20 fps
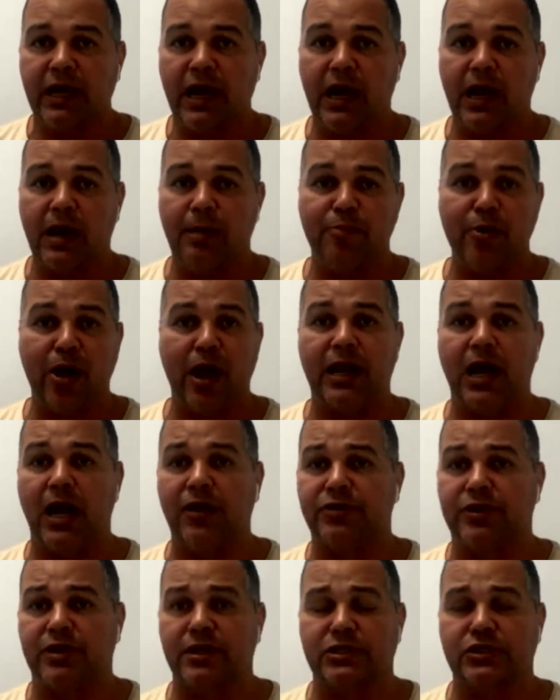Uh, Brad
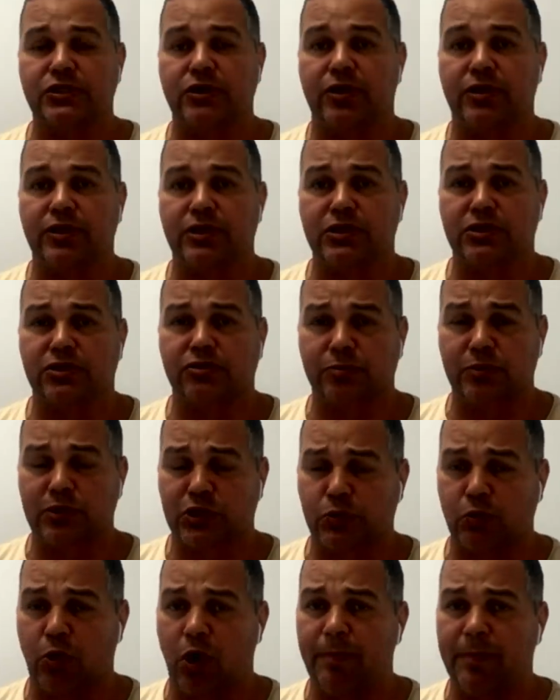Arthur decided to
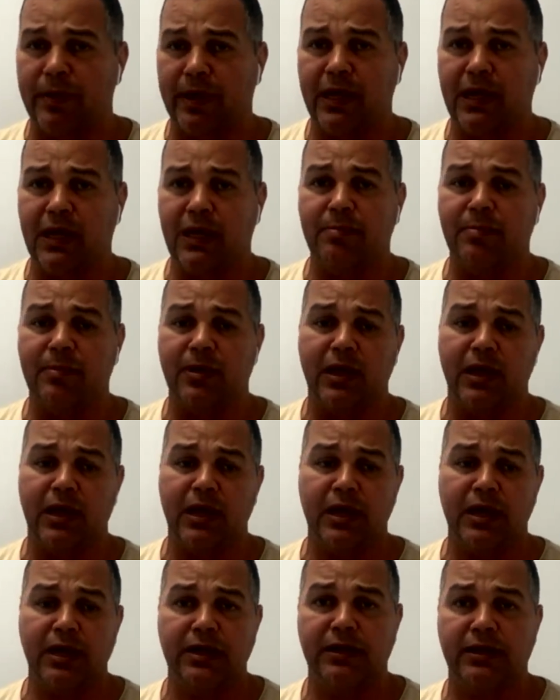swap him
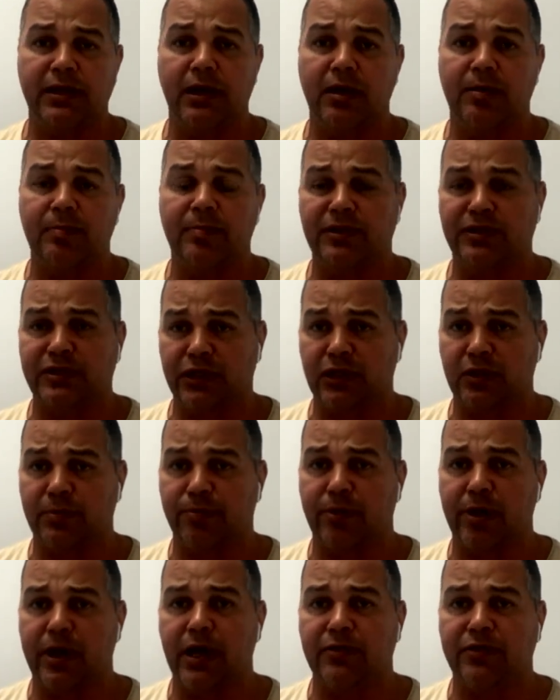and um,
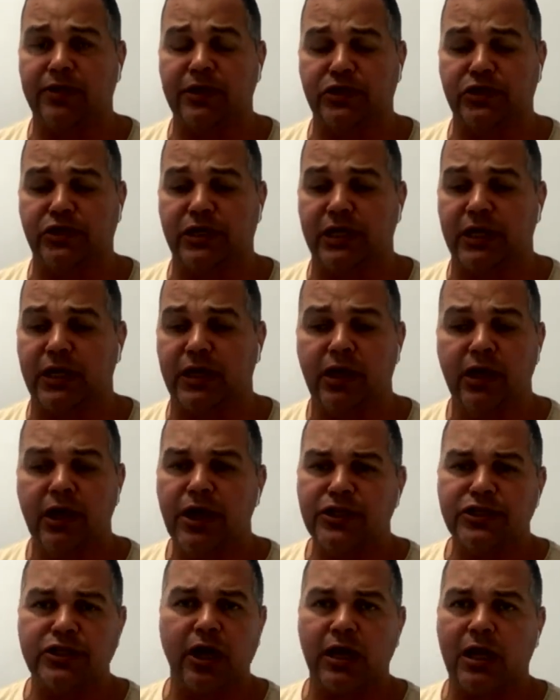Dylan Brown this year,
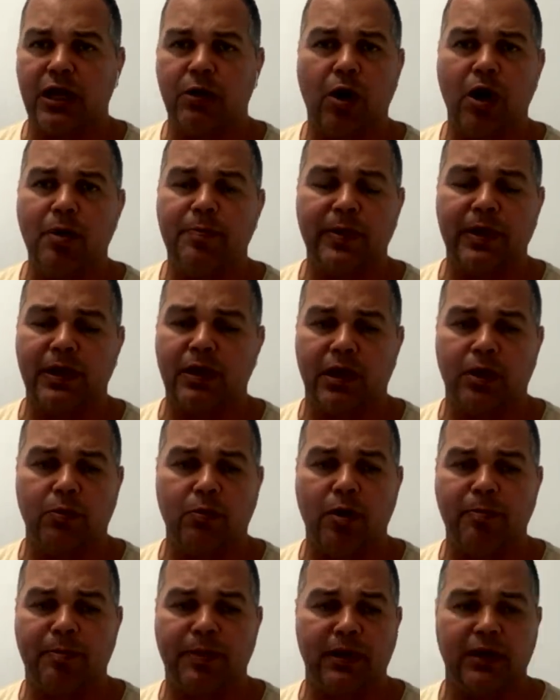so he won't be he
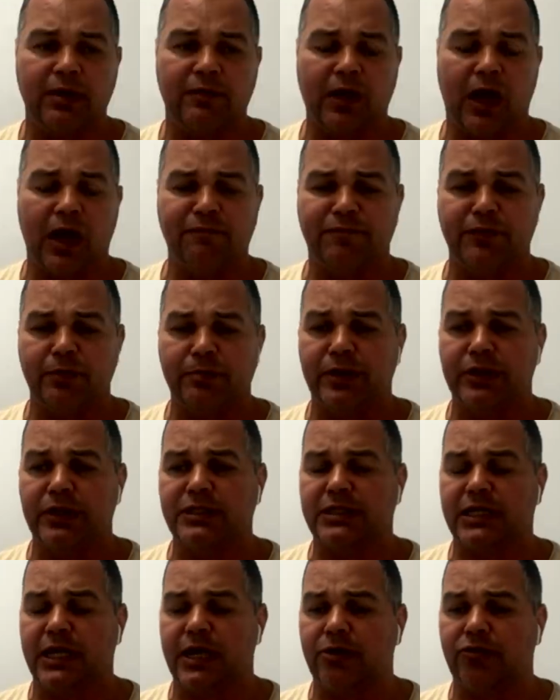won't be in
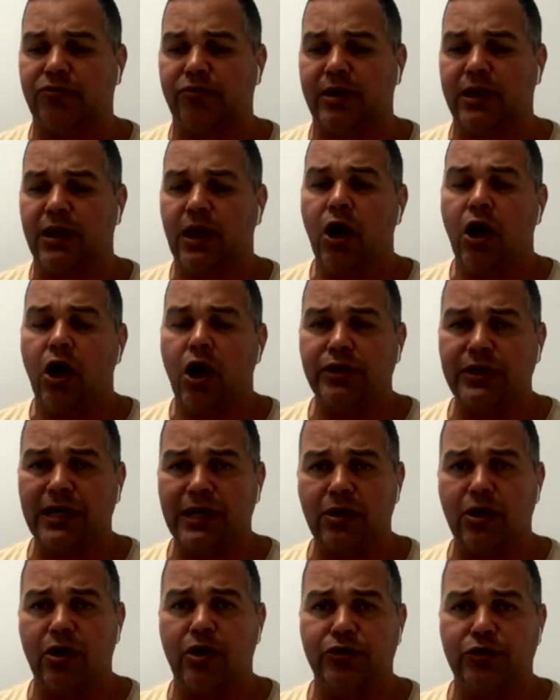unfamiliar territory. I
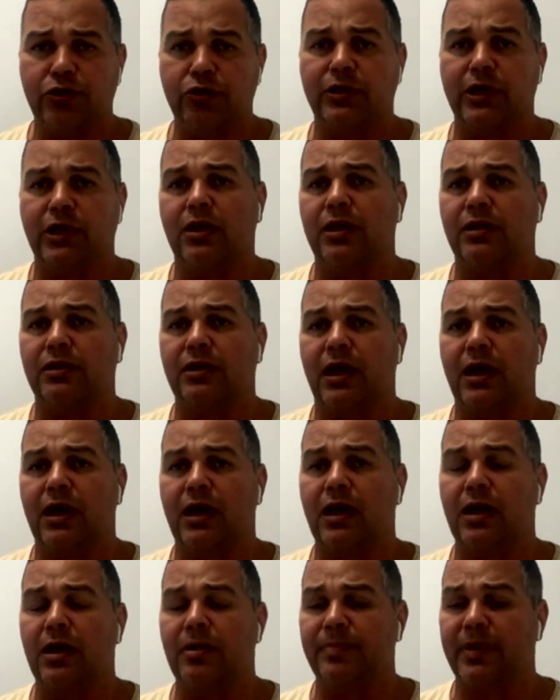don't I do think it
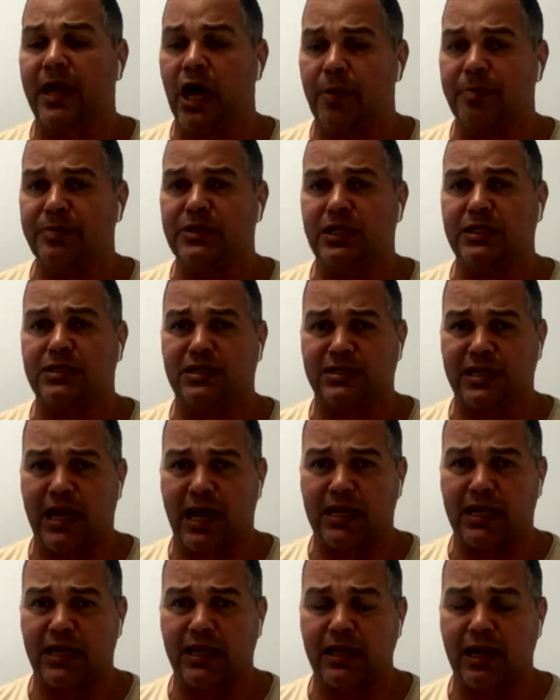um, helps his
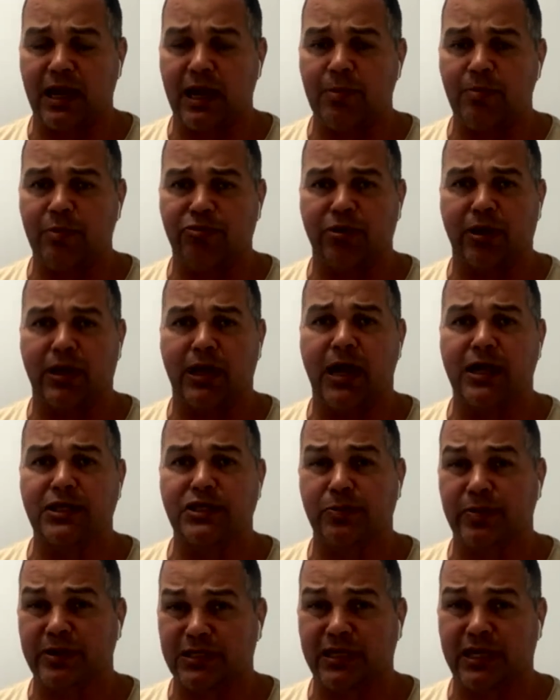attacking game with
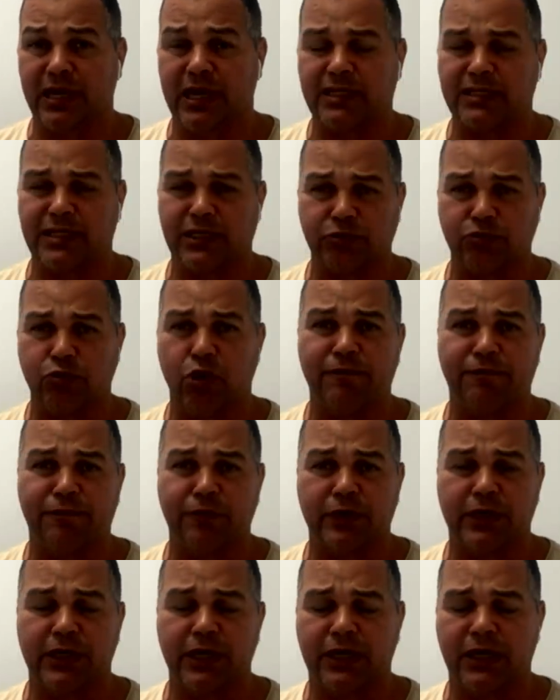regards to his kicks. He's a right
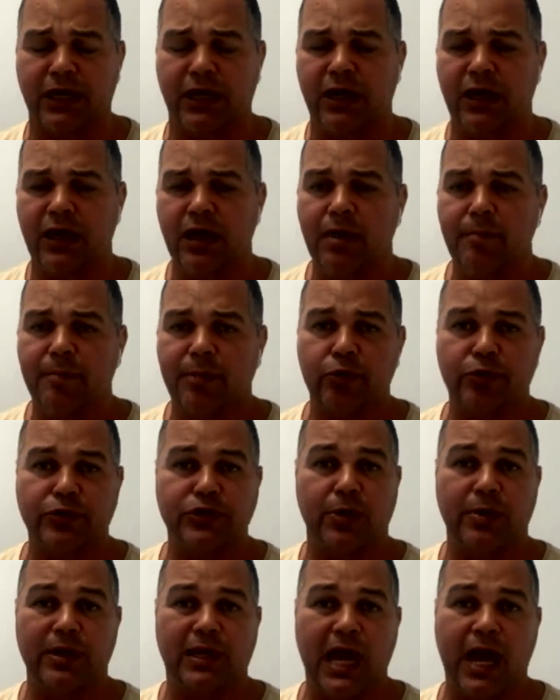foot kicker, but
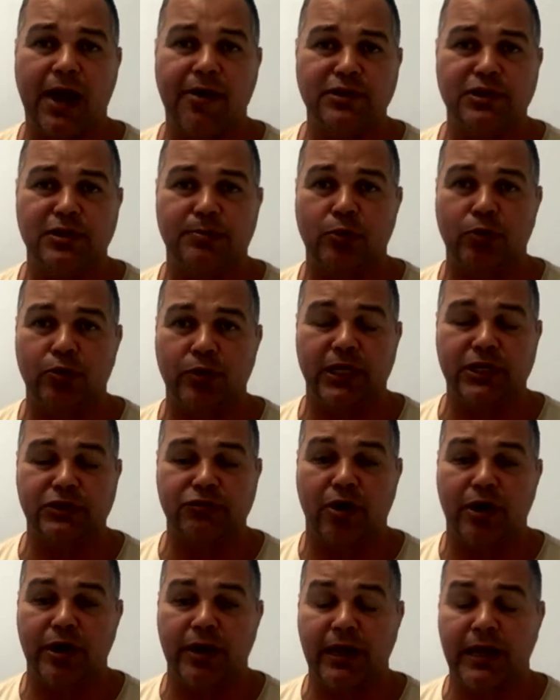also he carries the ball in
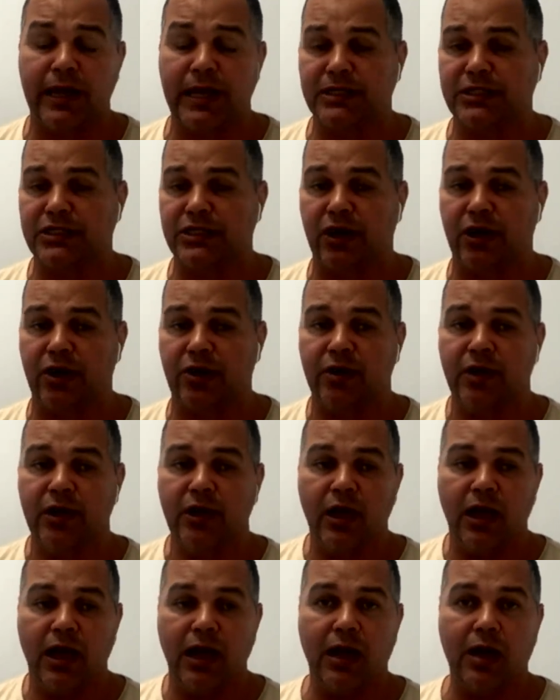his right hand. So
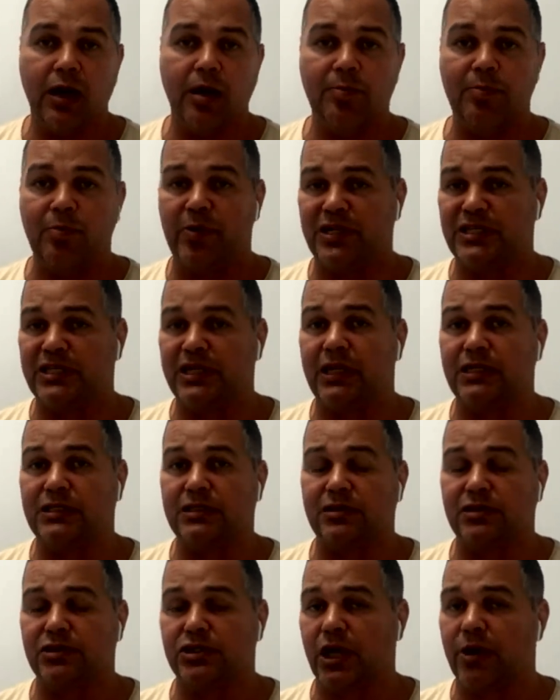um, we said
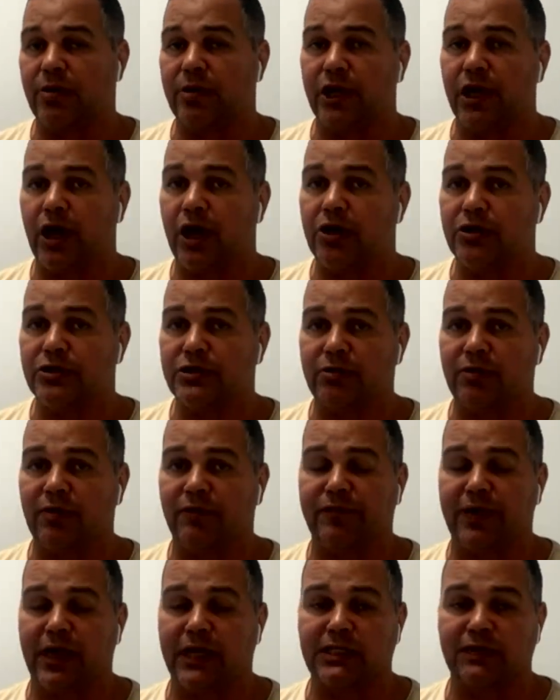his show and goes
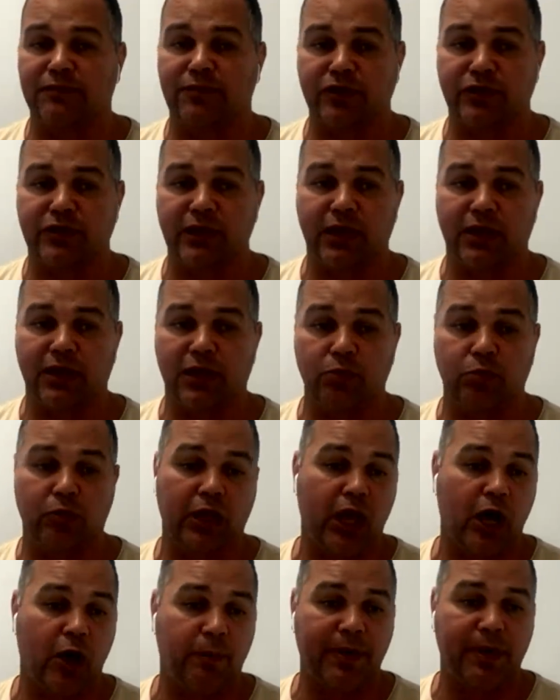are effective. I think it
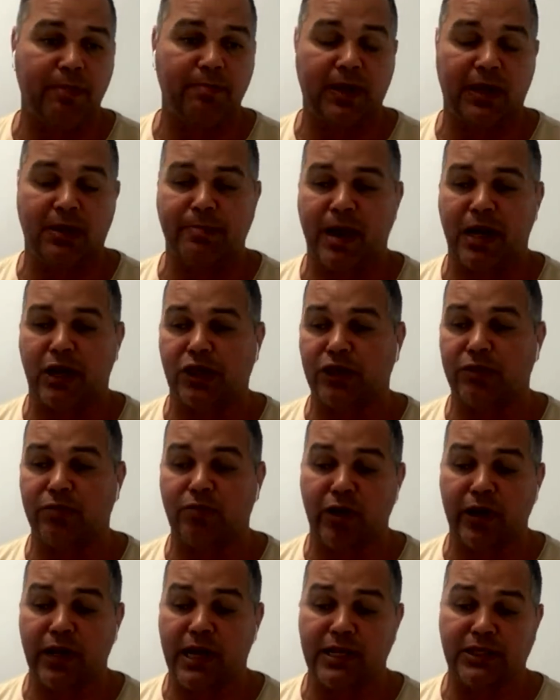will help him being back on
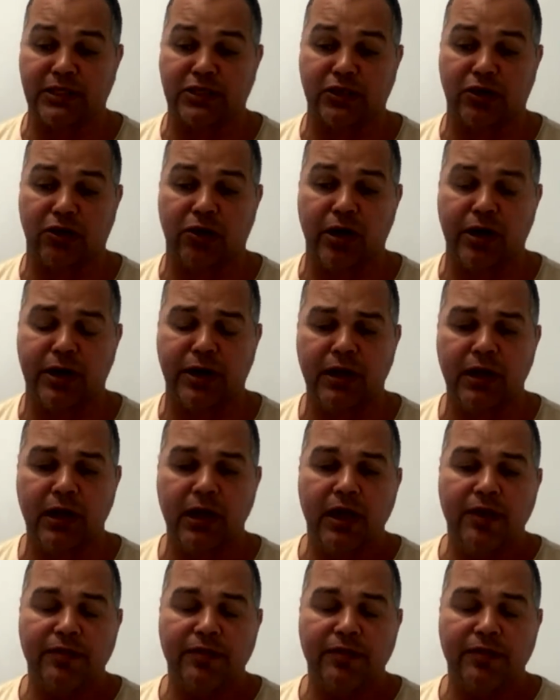the right hand side.